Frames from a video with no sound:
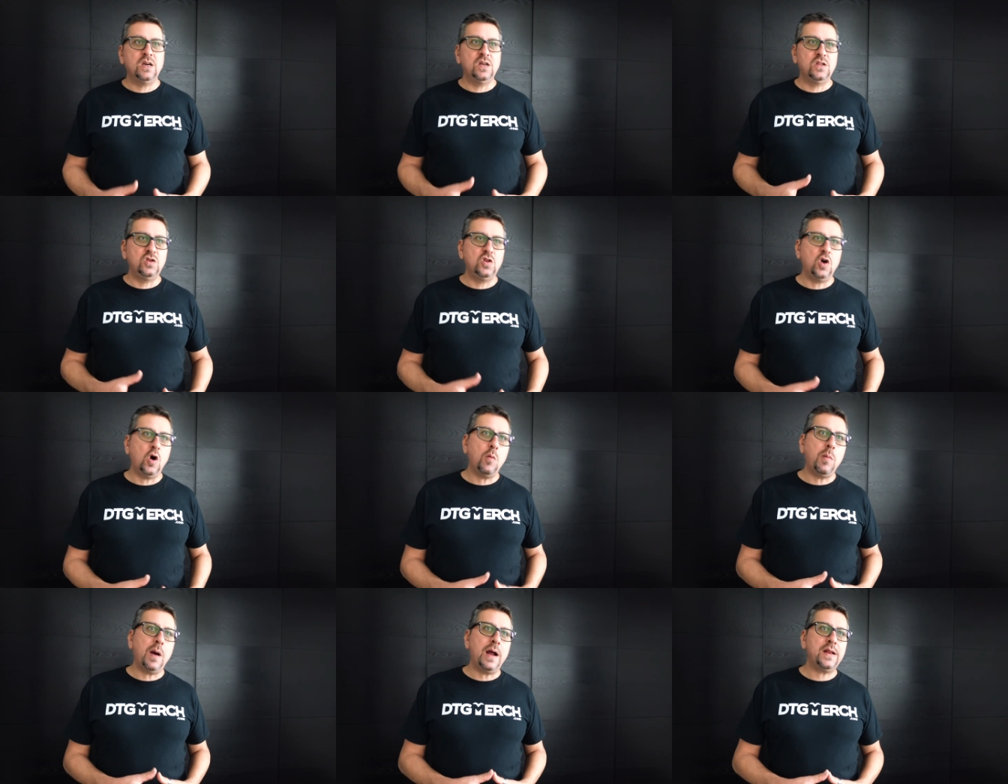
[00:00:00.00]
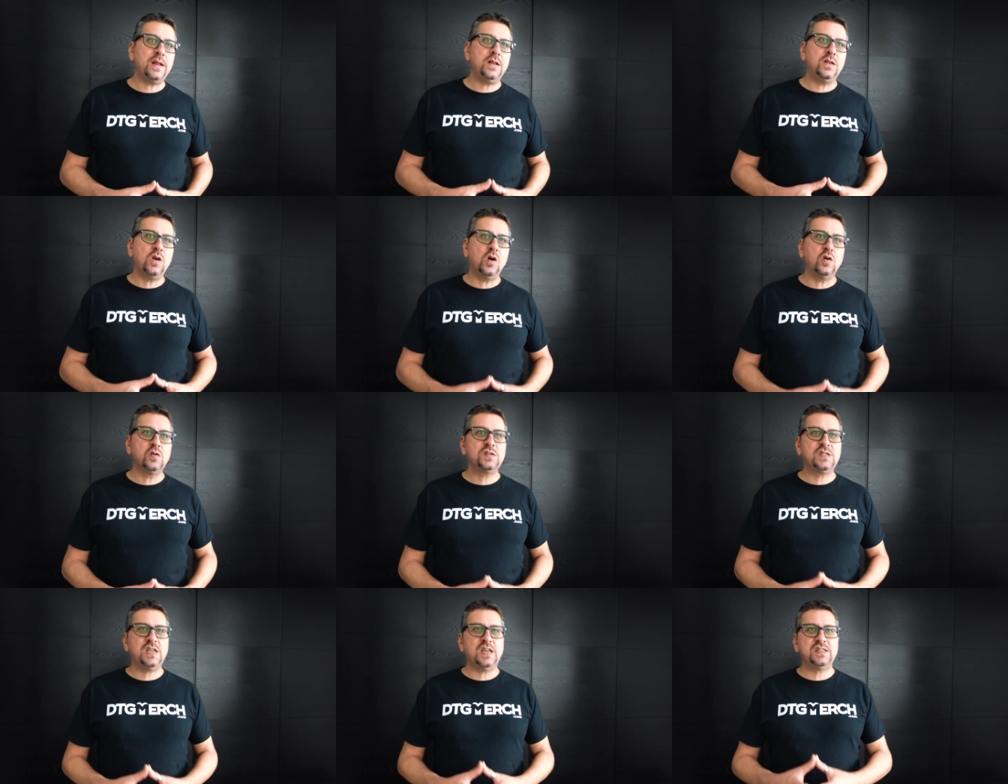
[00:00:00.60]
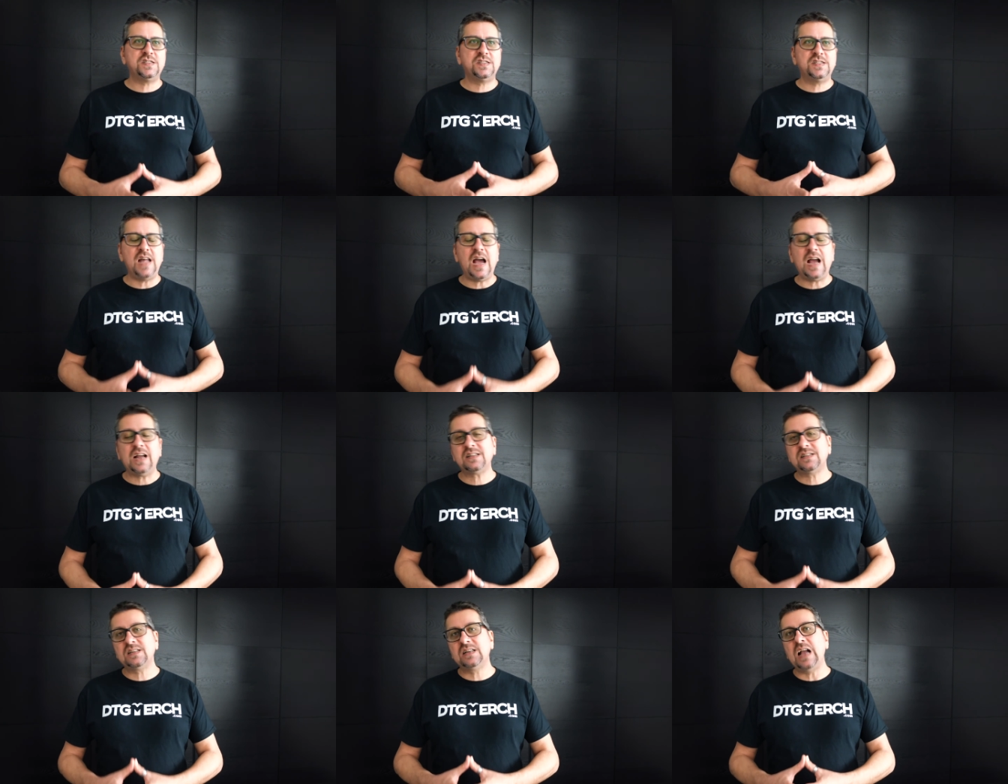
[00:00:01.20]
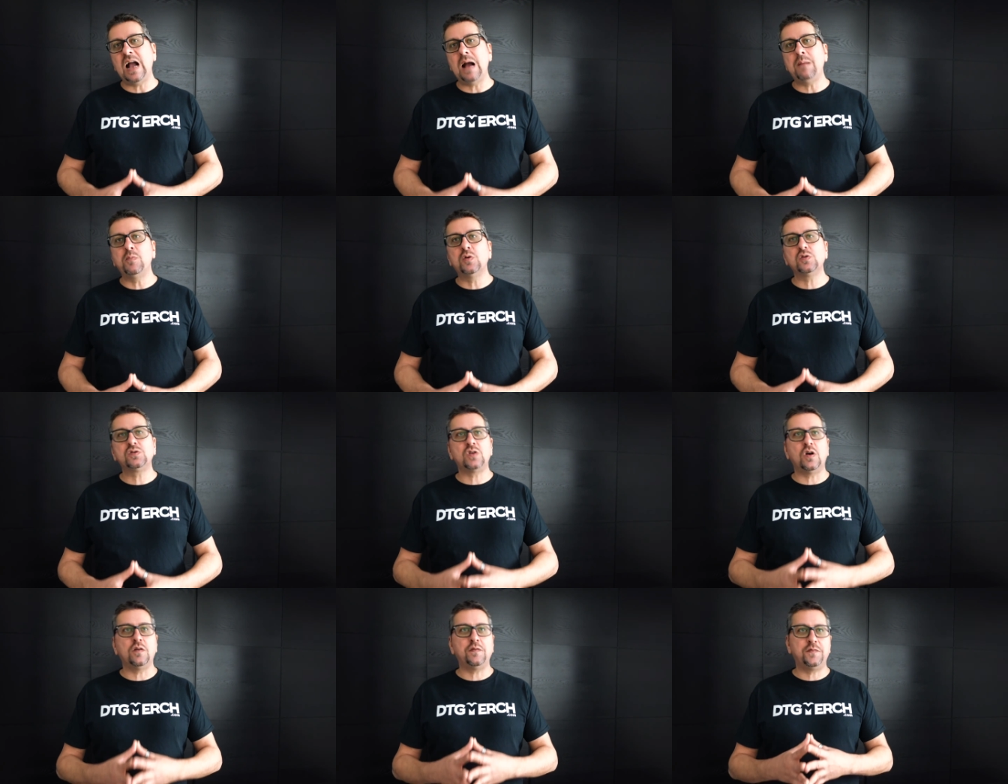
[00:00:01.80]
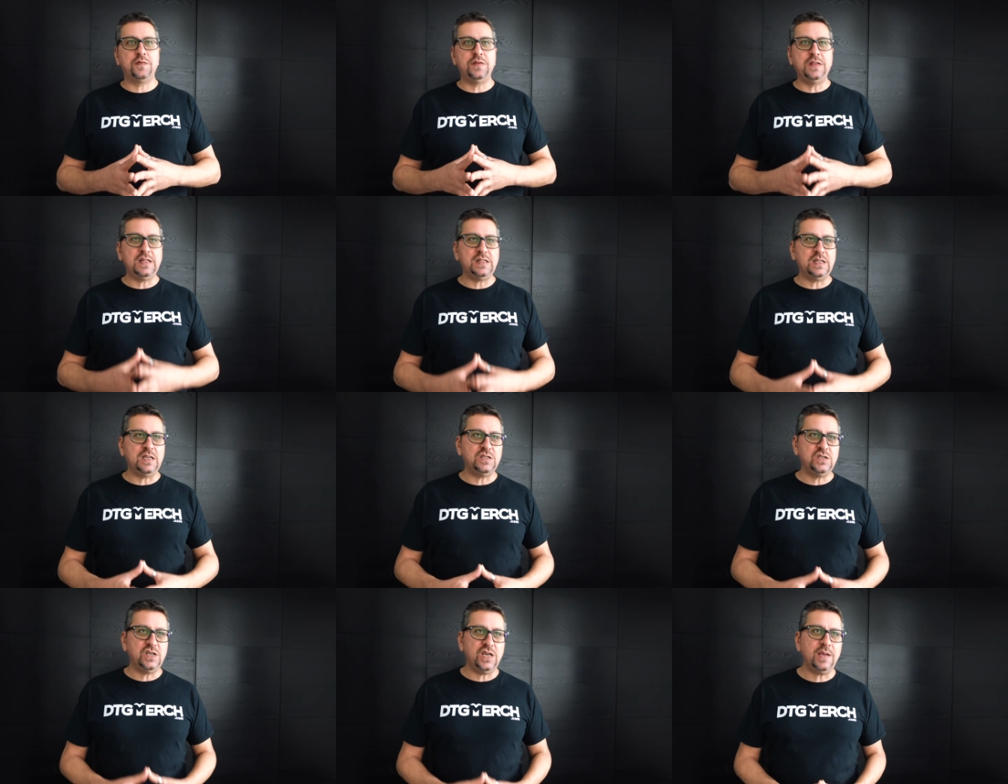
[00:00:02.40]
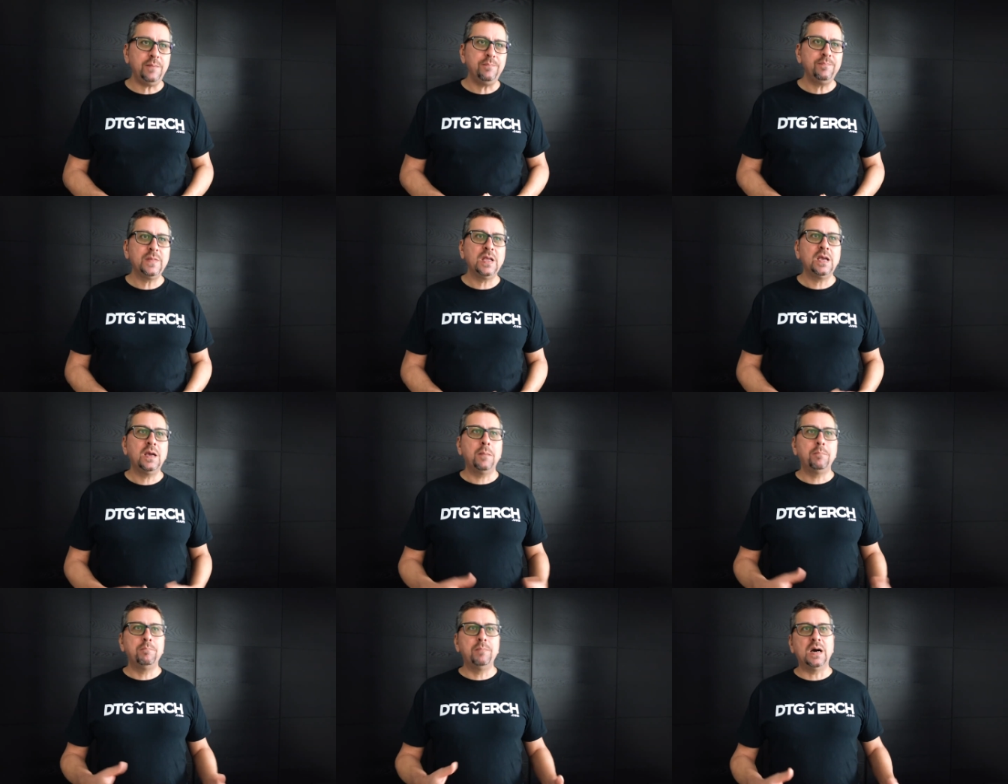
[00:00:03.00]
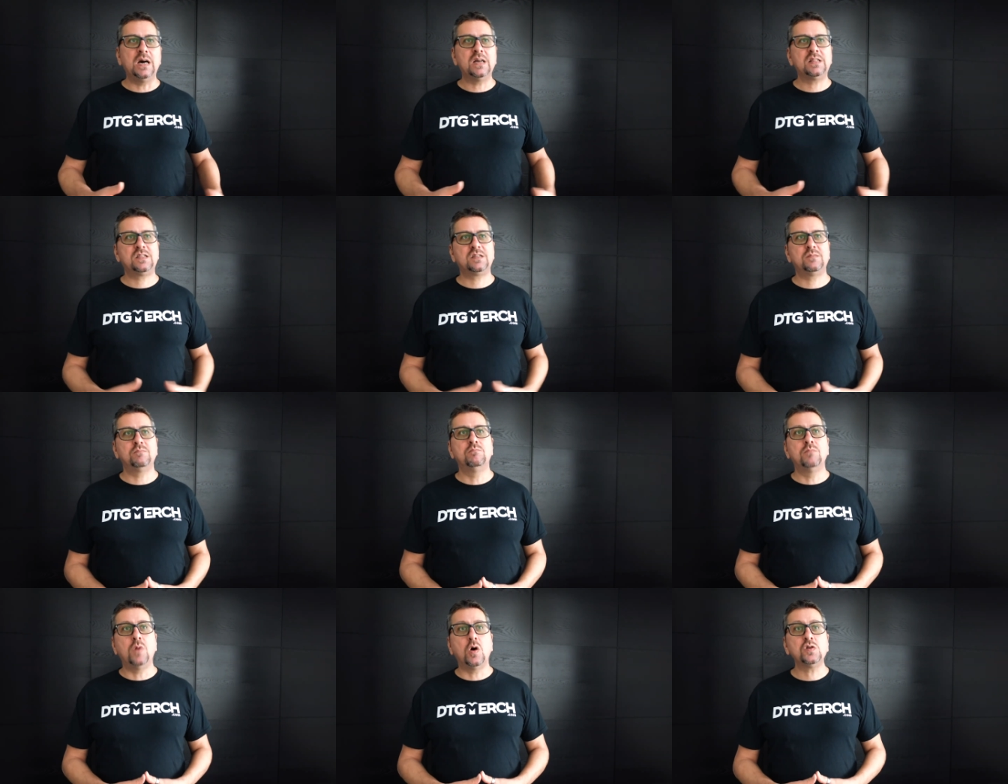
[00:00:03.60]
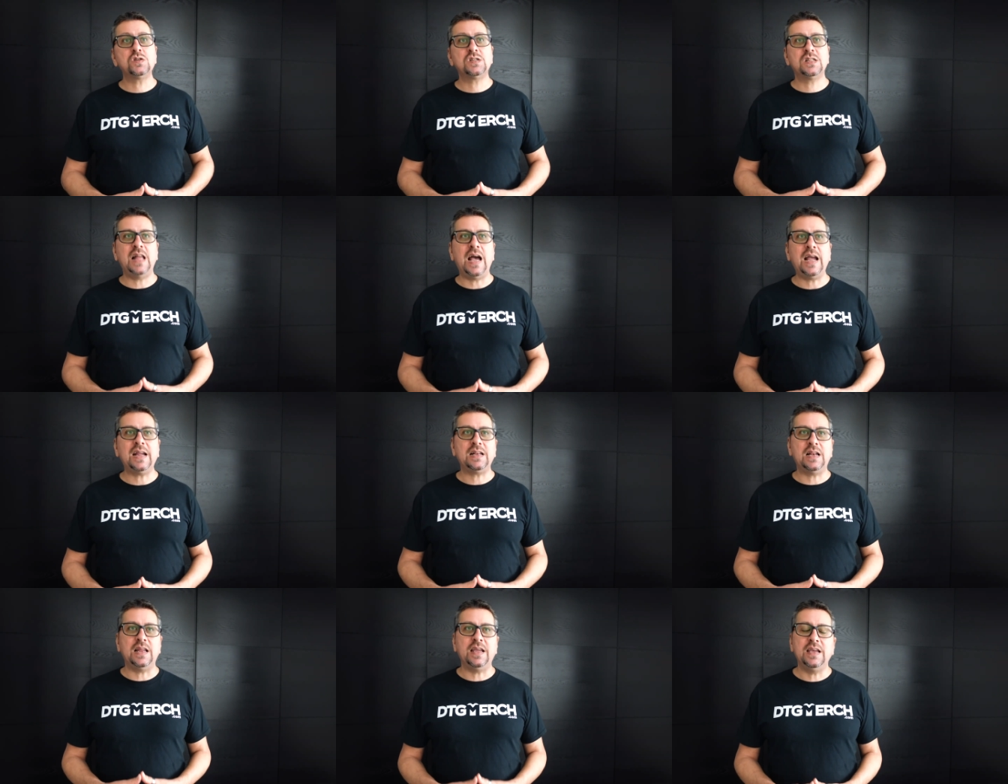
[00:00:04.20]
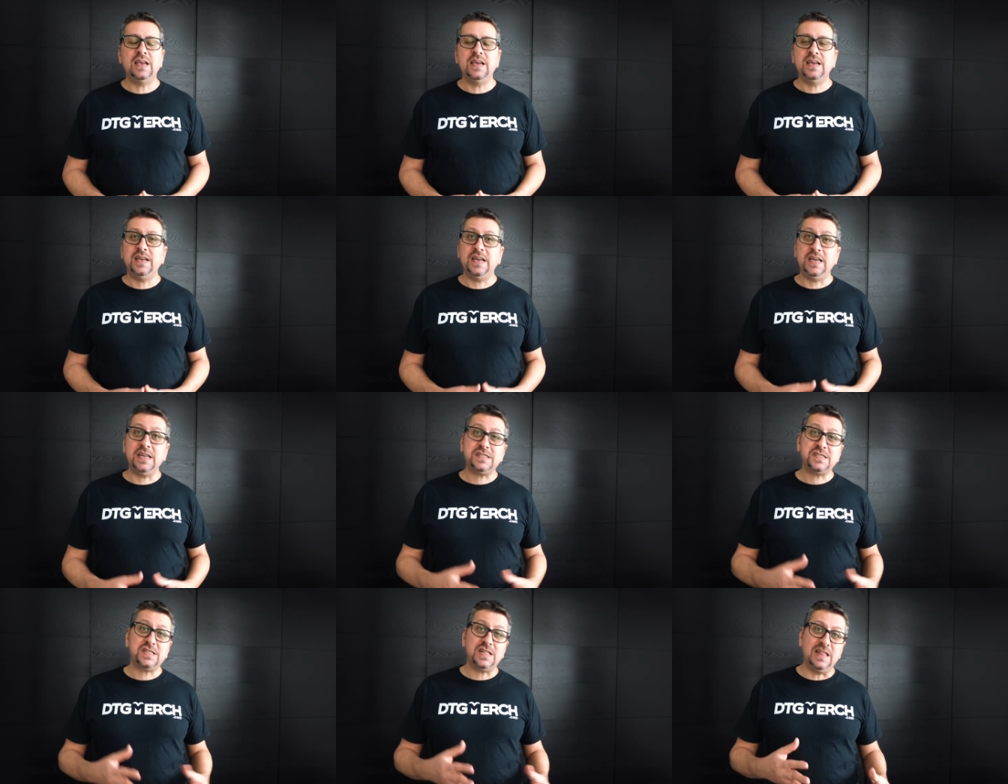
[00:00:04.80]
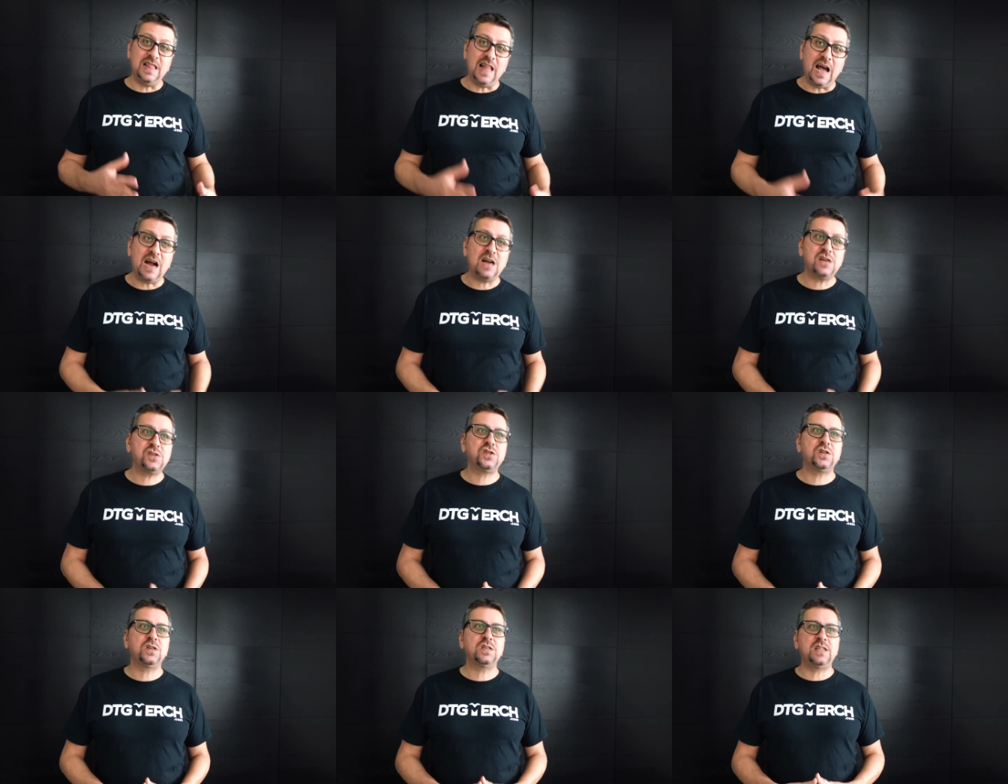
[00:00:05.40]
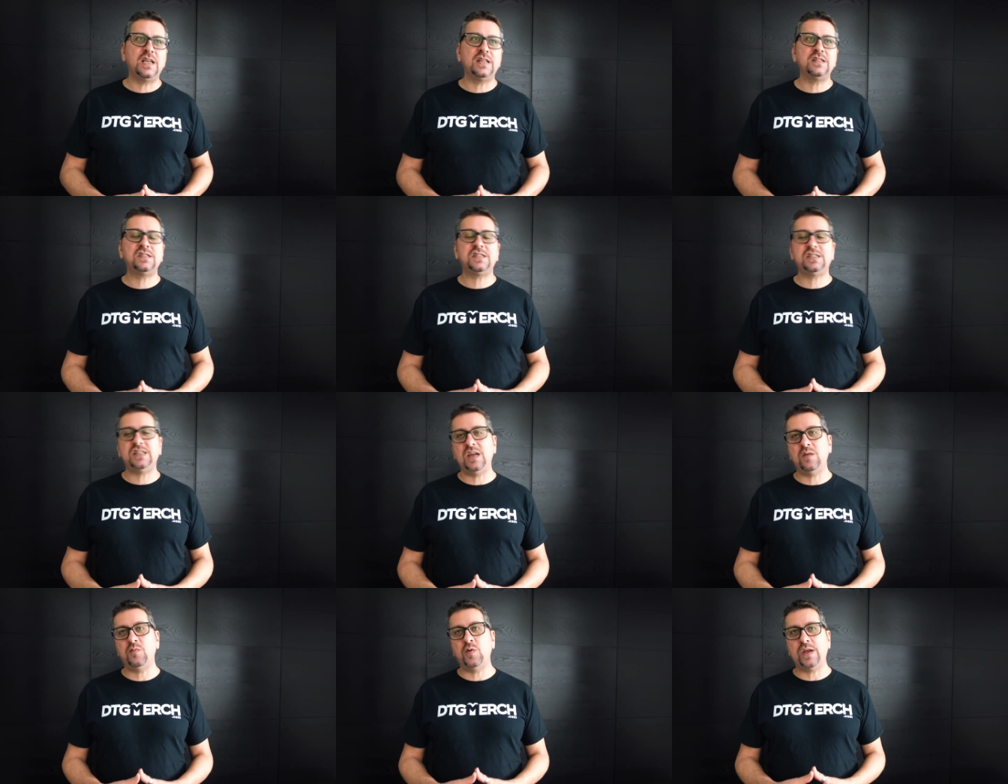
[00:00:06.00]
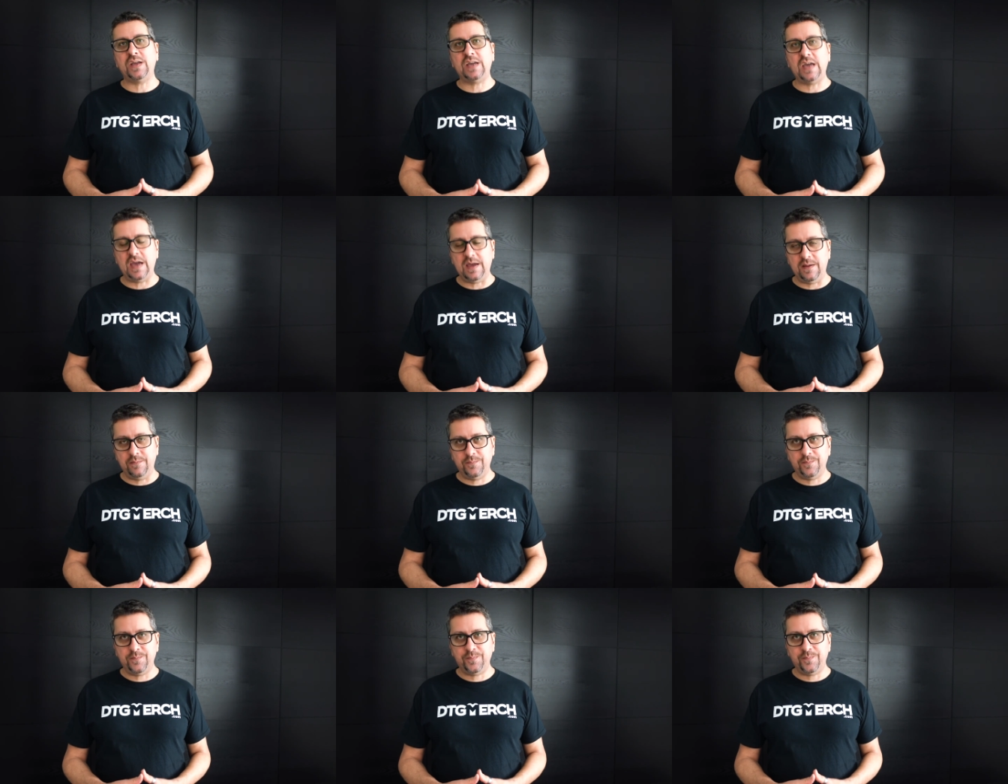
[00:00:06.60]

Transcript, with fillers: Nobody knows the exact gamut of D T G, but most likely it's larger than C M Y K.